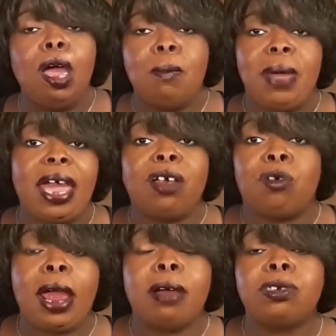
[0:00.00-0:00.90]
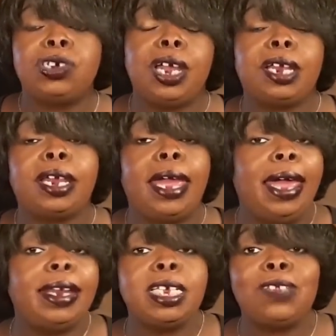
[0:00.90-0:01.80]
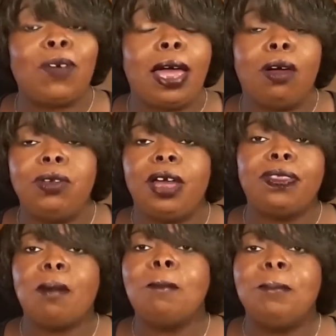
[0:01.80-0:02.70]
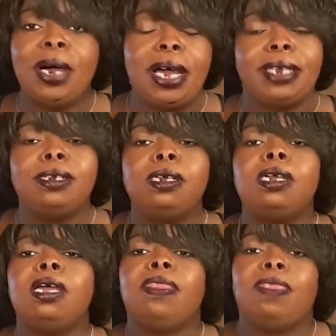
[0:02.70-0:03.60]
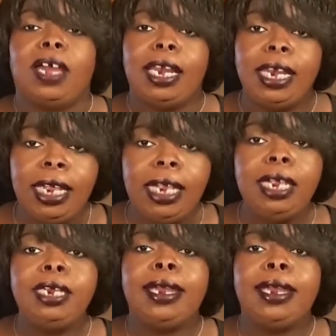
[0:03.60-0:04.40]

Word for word: Background checked Candace, found nothing. But the lead